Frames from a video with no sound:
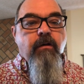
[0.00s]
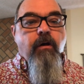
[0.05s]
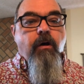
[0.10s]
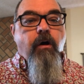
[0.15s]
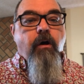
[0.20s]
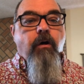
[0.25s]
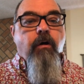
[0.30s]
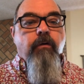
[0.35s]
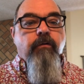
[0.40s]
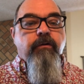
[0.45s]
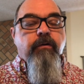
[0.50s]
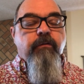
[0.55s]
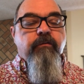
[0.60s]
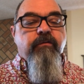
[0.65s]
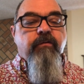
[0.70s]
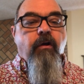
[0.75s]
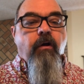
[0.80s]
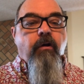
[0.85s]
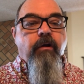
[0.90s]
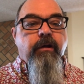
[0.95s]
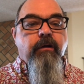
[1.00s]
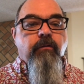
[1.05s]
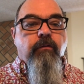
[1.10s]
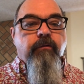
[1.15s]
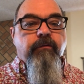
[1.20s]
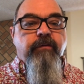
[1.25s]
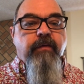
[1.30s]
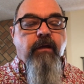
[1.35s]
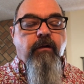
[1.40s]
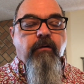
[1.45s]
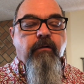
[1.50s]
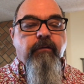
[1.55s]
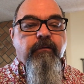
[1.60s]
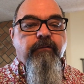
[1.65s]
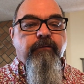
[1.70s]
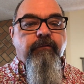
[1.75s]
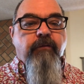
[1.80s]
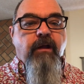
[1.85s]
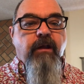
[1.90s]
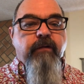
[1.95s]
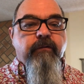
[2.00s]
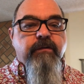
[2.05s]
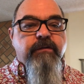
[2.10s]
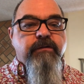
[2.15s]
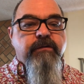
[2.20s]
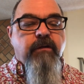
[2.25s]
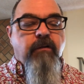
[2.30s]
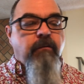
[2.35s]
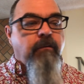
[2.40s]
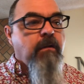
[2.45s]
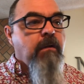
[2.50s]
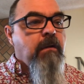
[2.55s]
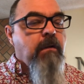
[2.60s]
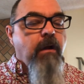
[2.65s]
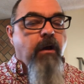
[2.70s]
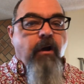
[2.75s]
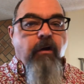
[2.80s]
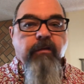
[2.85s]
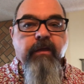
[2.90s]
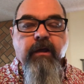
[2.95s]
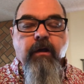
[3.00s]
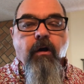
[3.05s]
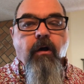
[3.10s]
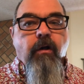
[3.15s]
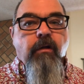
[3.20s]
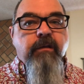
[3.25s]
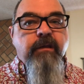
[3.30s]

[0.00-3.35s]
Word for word: all those articles that are in front of us. Are are they all